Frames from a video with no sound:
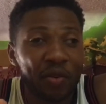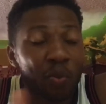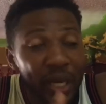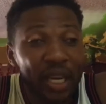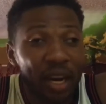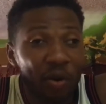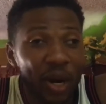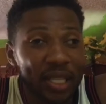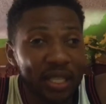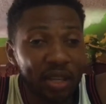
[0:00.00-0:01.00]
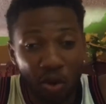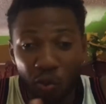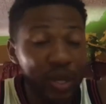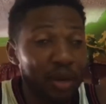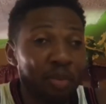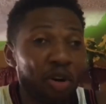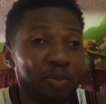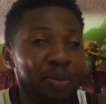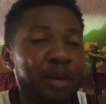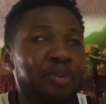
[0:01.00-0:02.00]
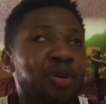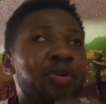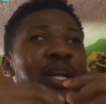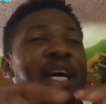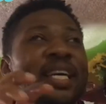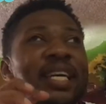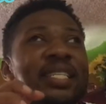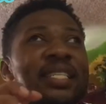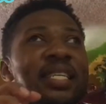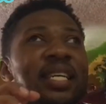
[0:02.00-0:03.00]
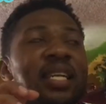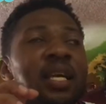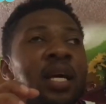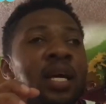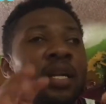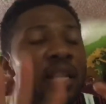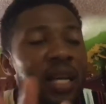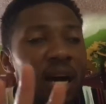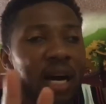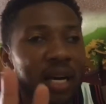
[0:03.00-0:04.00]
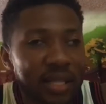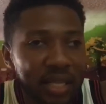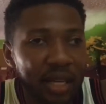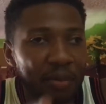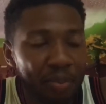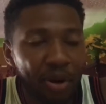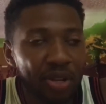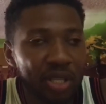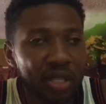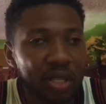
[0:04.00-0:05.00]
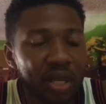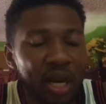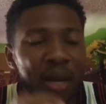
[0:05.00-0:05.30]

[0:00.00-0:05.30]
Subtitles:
ones, you know. We brown people now, and yet still the darker skinned person